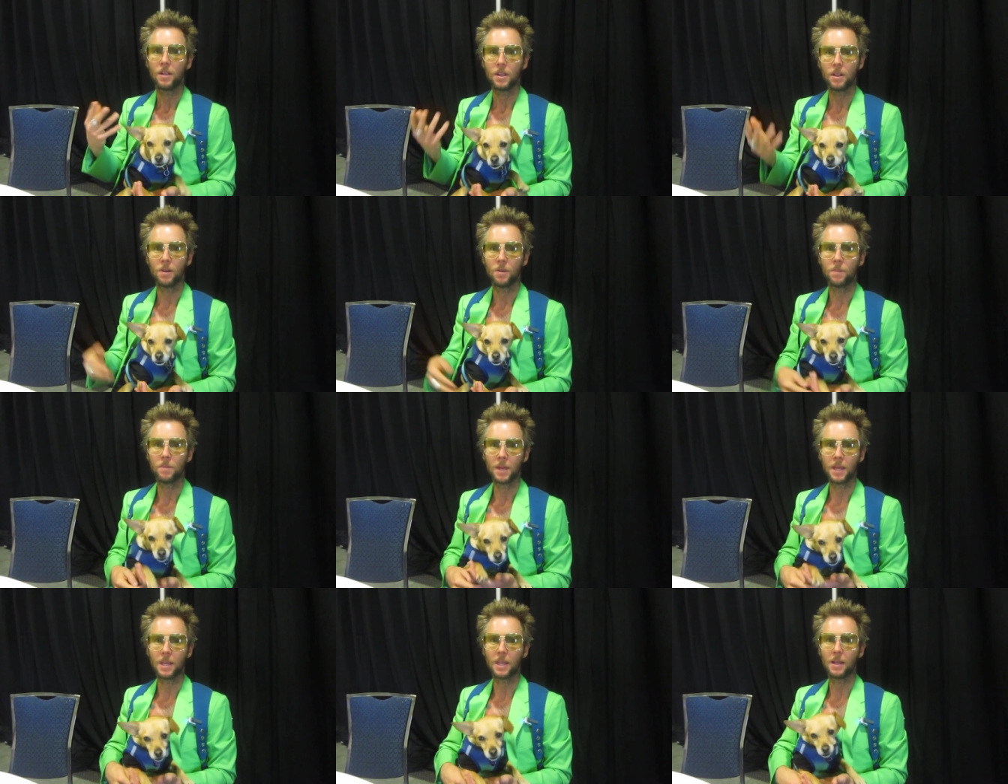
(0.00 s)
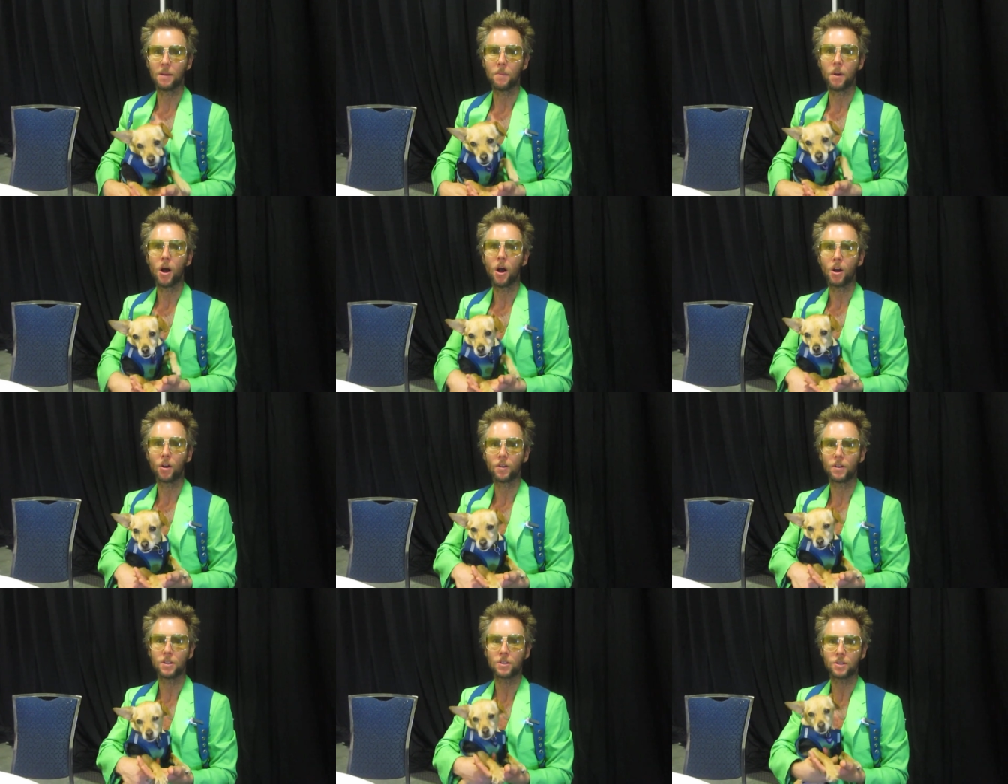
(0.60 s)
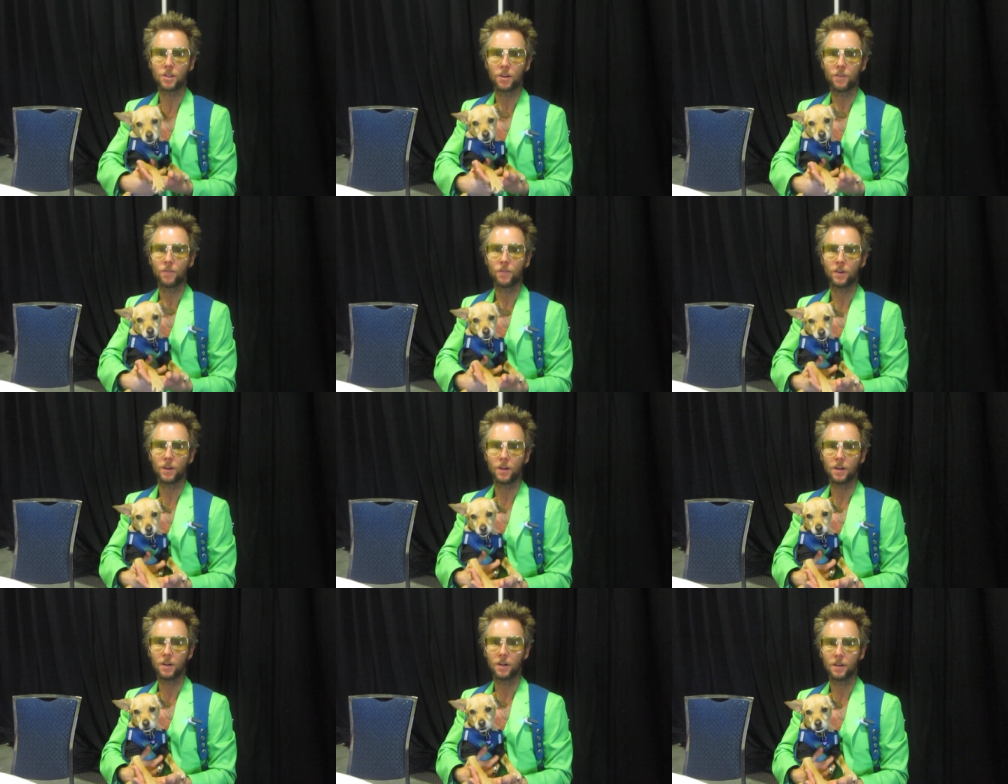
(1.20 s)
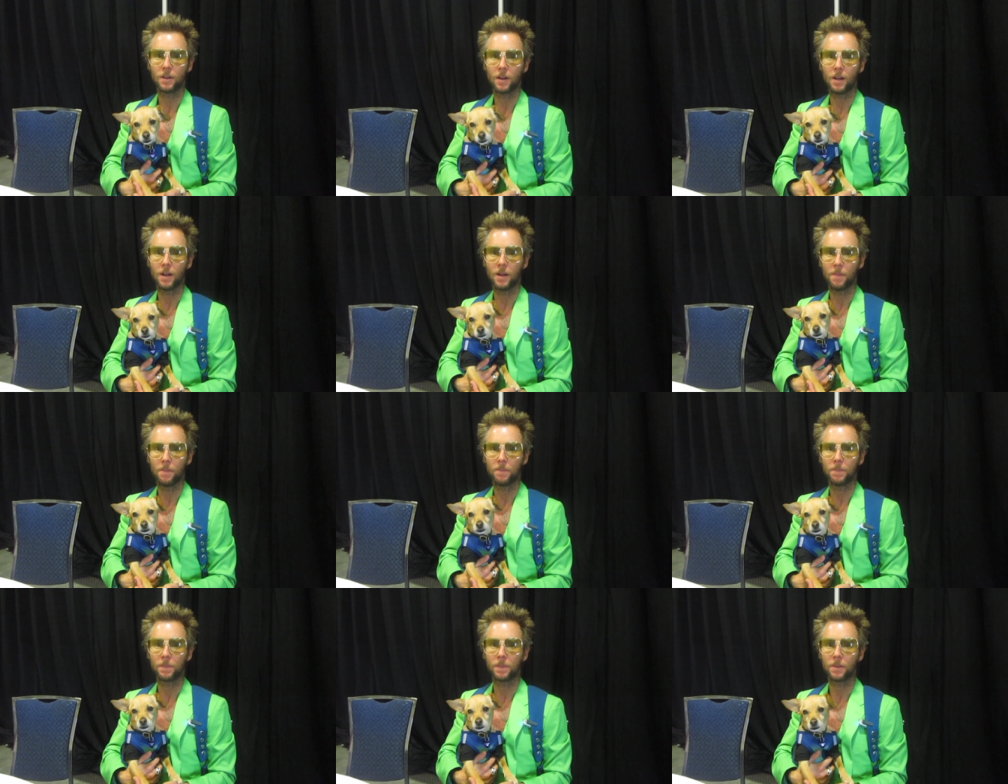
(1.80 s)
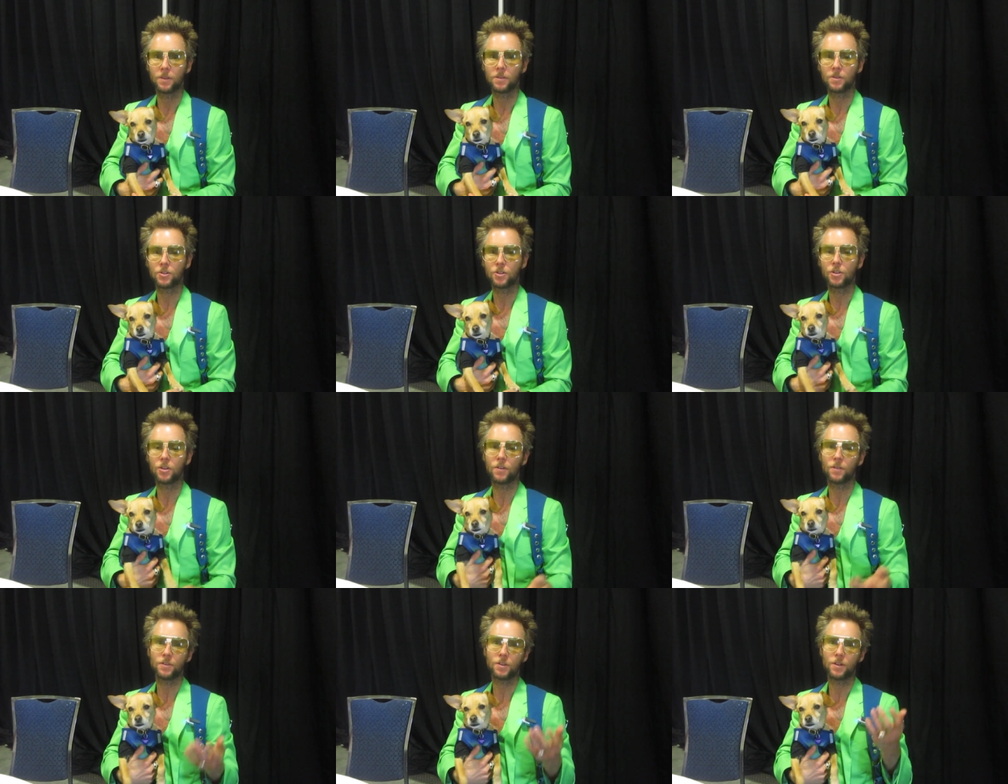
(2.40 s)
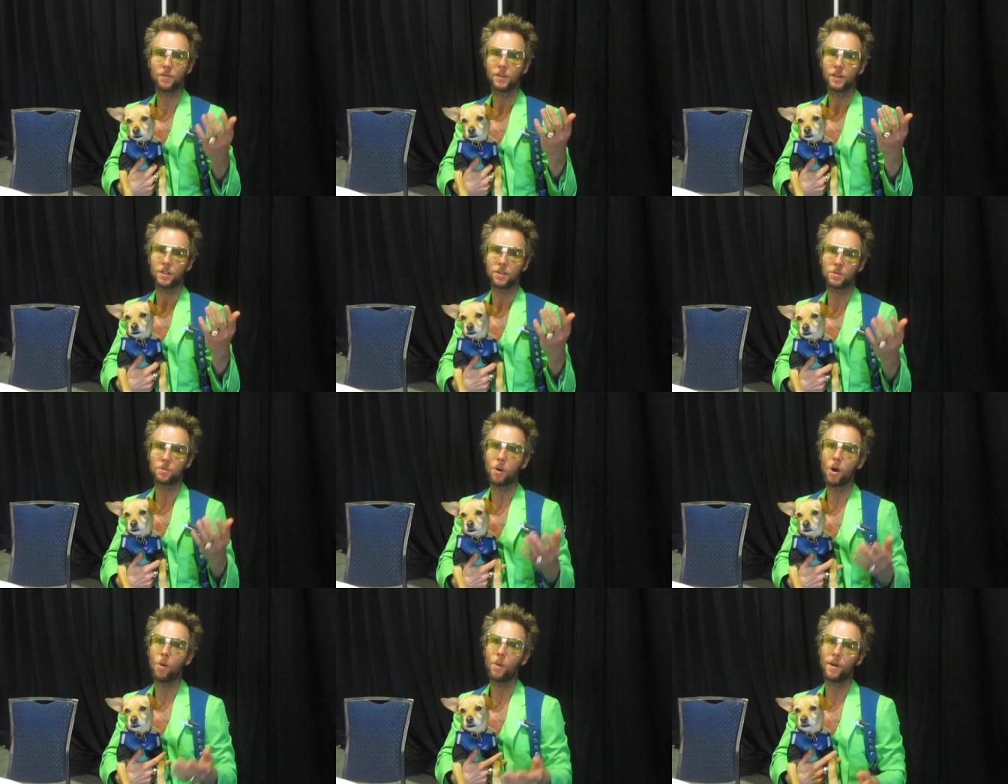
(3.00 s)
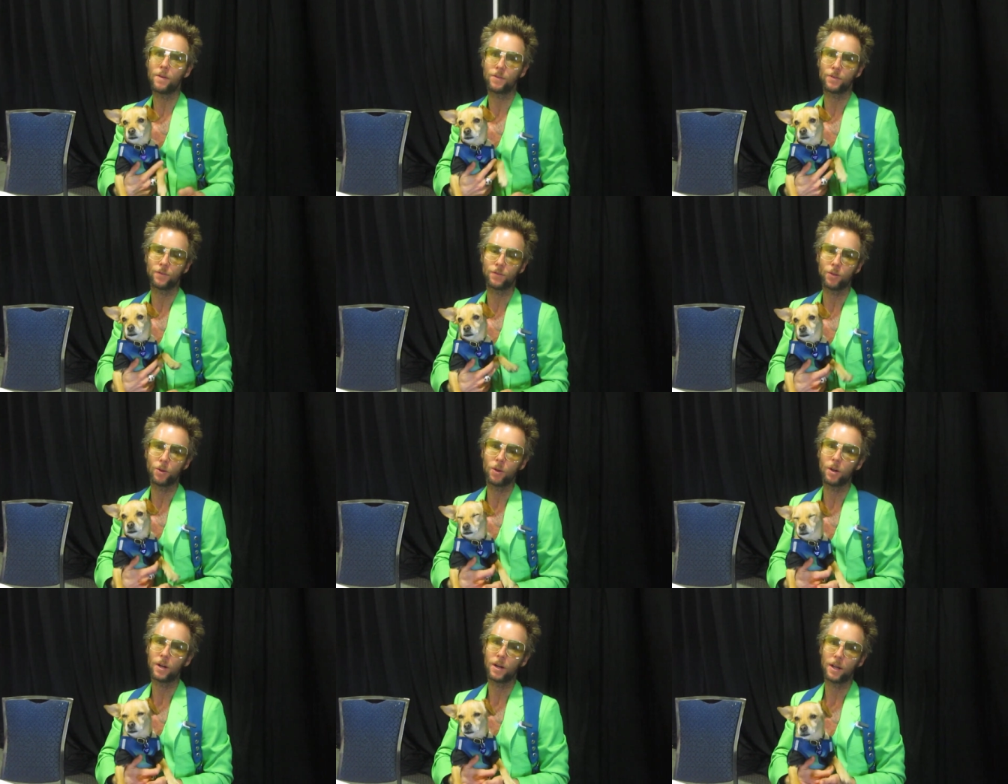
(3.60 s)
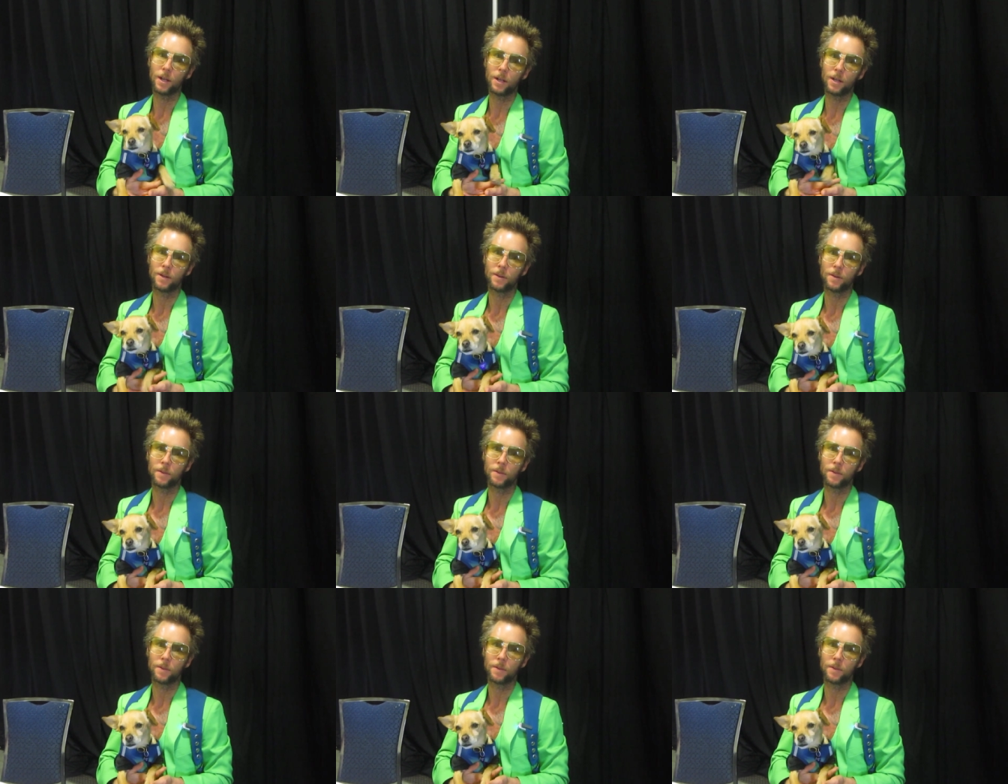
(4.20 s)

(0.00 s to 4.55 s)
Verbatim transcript: you know, making him a hungry surfer, um, surfing the small waves of Florida.